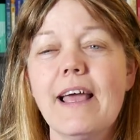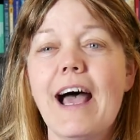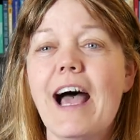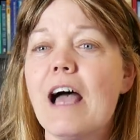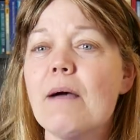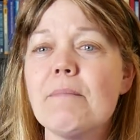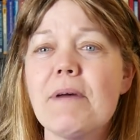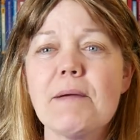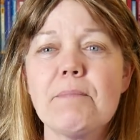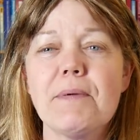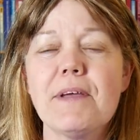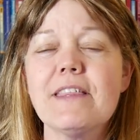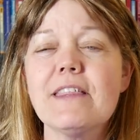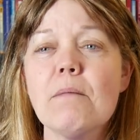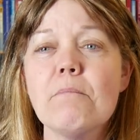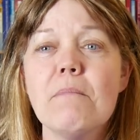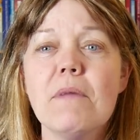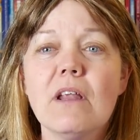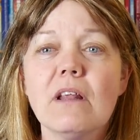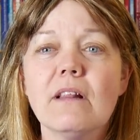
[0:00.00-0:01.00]
I might be in the
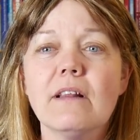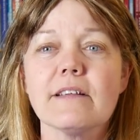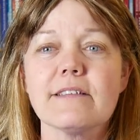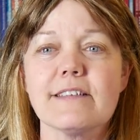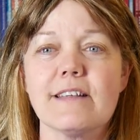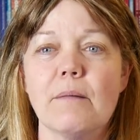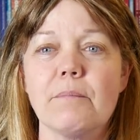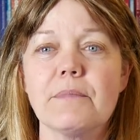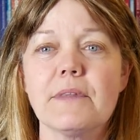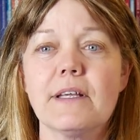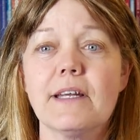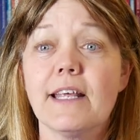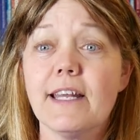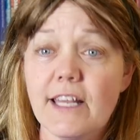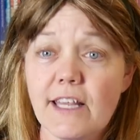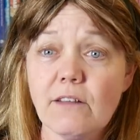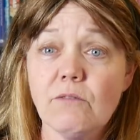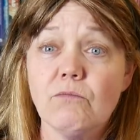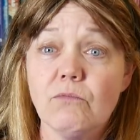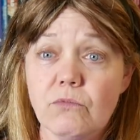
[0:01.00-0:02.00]
middle of something, and
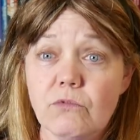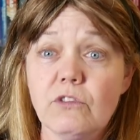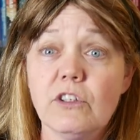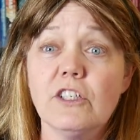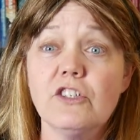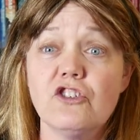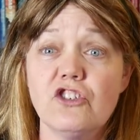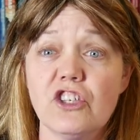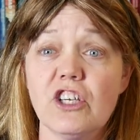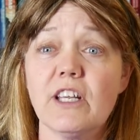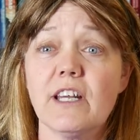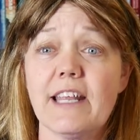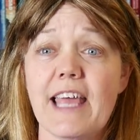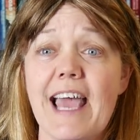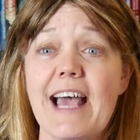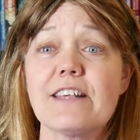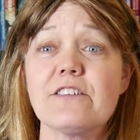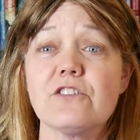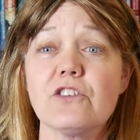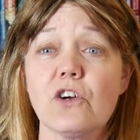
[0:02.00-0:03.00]
he legit
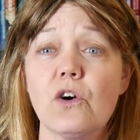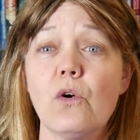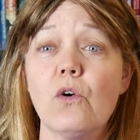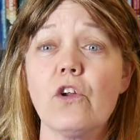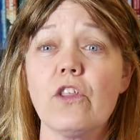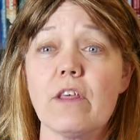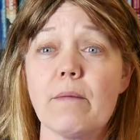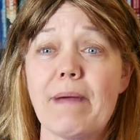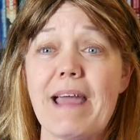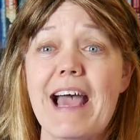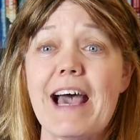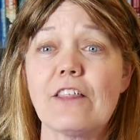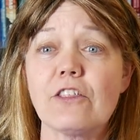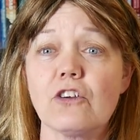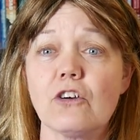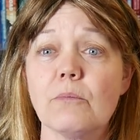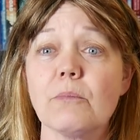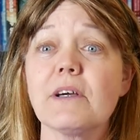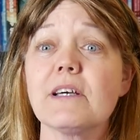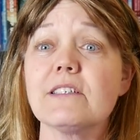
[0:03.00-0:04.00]
has to go to the
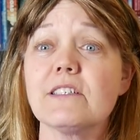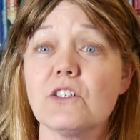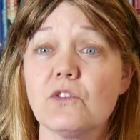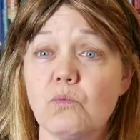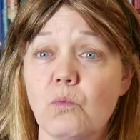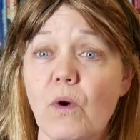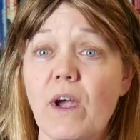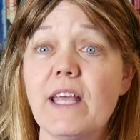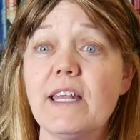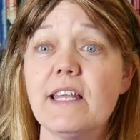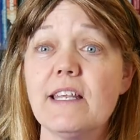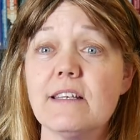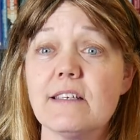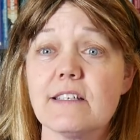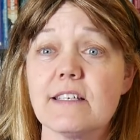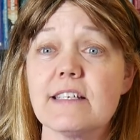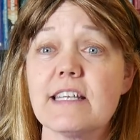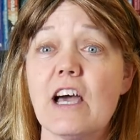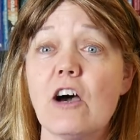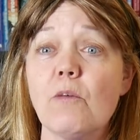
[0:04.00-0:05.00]
bathroom because he's waiting
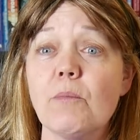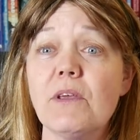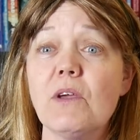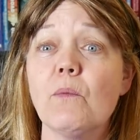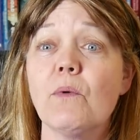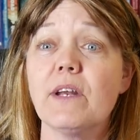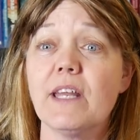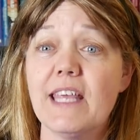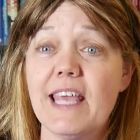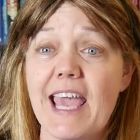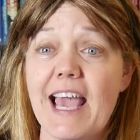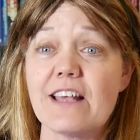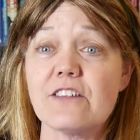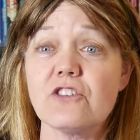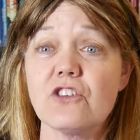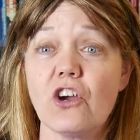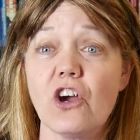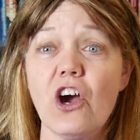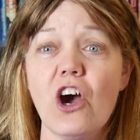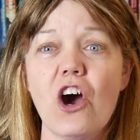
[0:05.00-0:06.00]
to tell me when he has
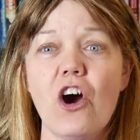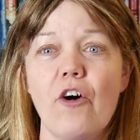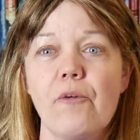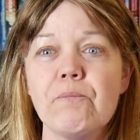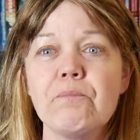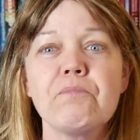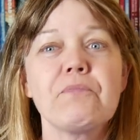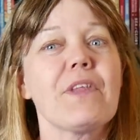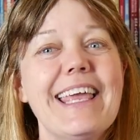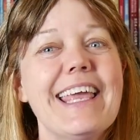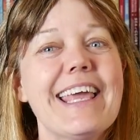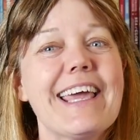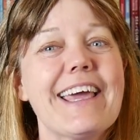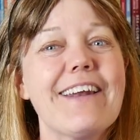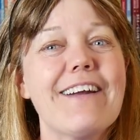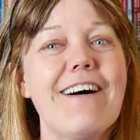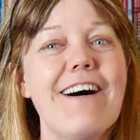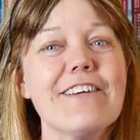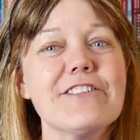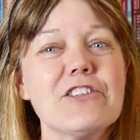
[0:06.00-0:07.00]
to go. He
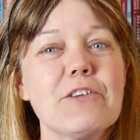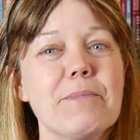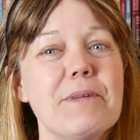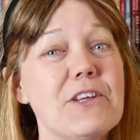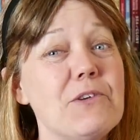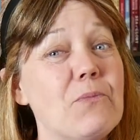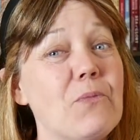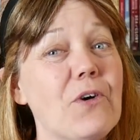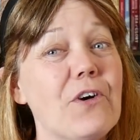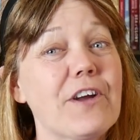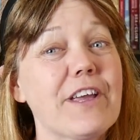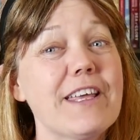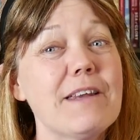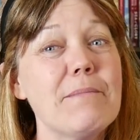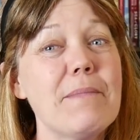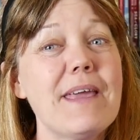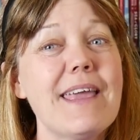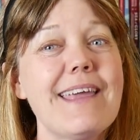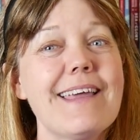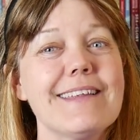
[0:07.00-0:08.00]
could also be working
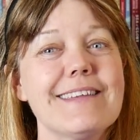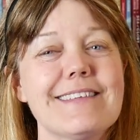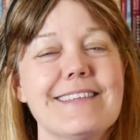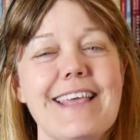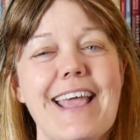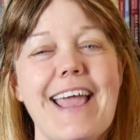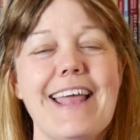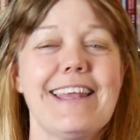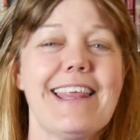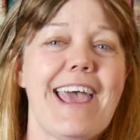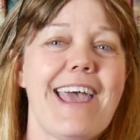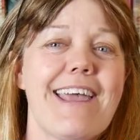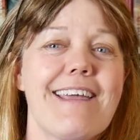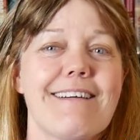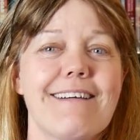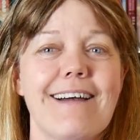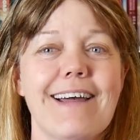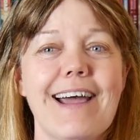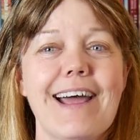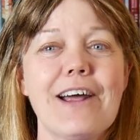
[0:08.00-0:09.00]
me and saying,
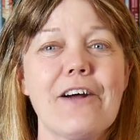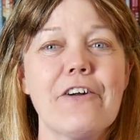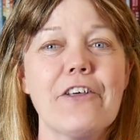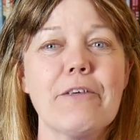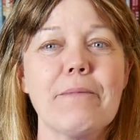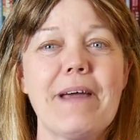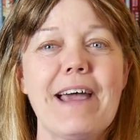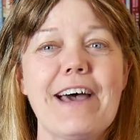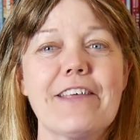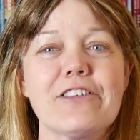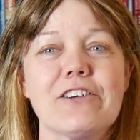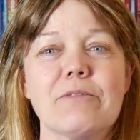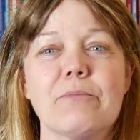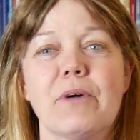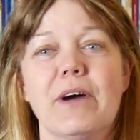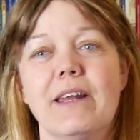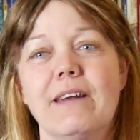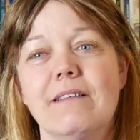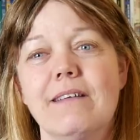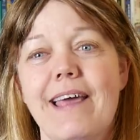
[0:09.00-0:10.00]
hey, I gotta go to the bathroom,
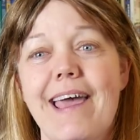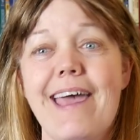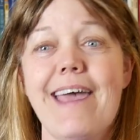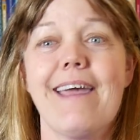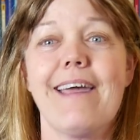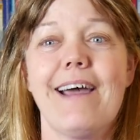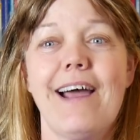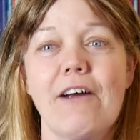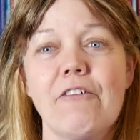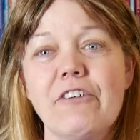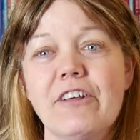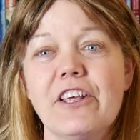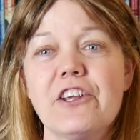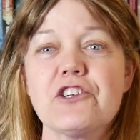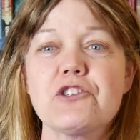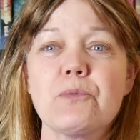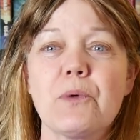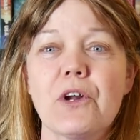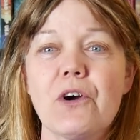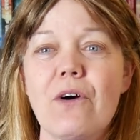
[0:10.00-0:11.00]
when, hey, I really
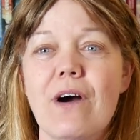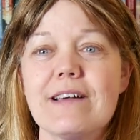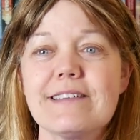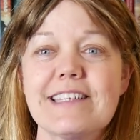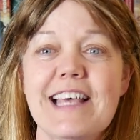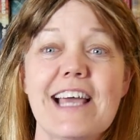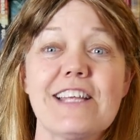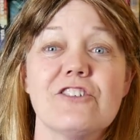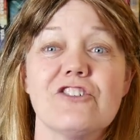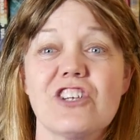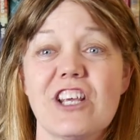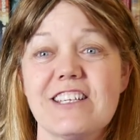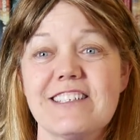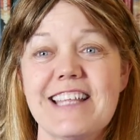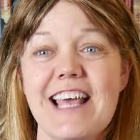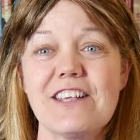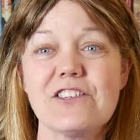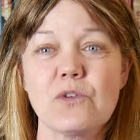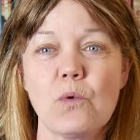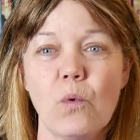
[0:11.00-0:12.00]
just want to go outside and chase
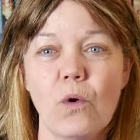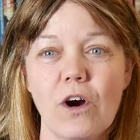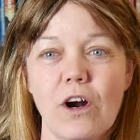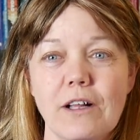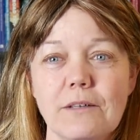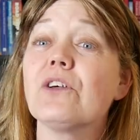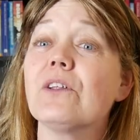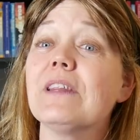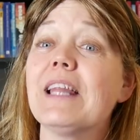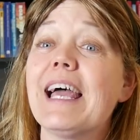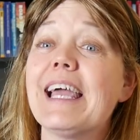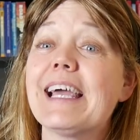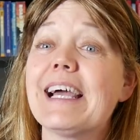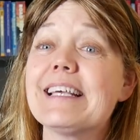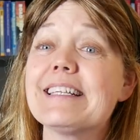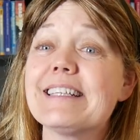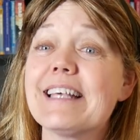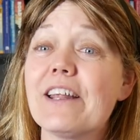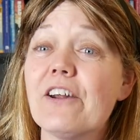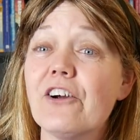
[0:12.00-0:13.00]
that squirrel. So like I
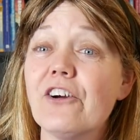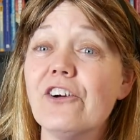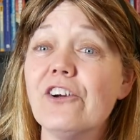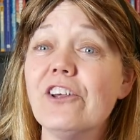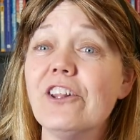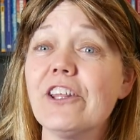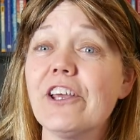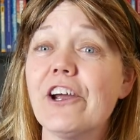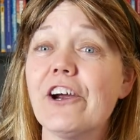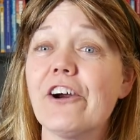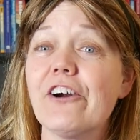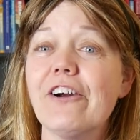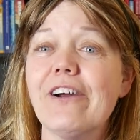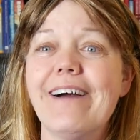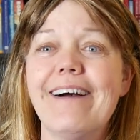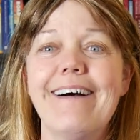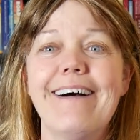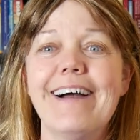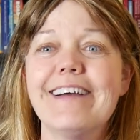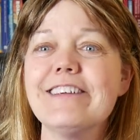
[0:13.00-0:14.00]
said earlier,
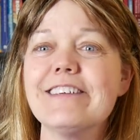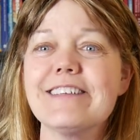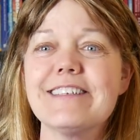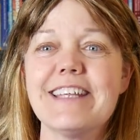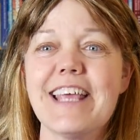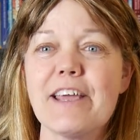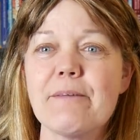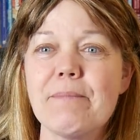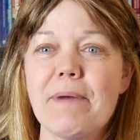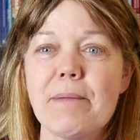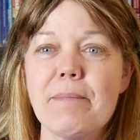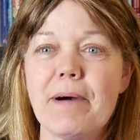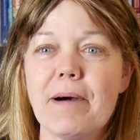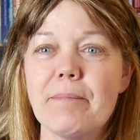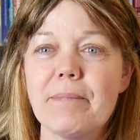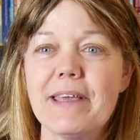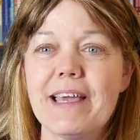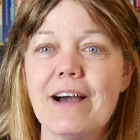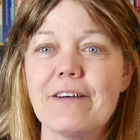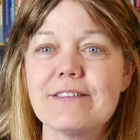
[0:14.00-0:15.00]
I just take my
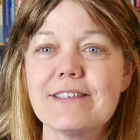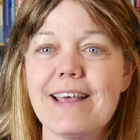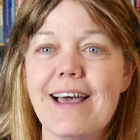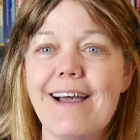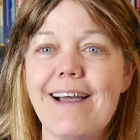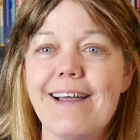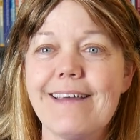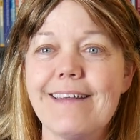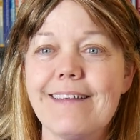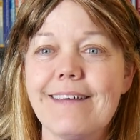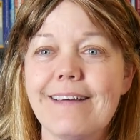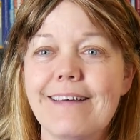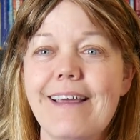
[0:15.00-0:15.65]
puppy outside.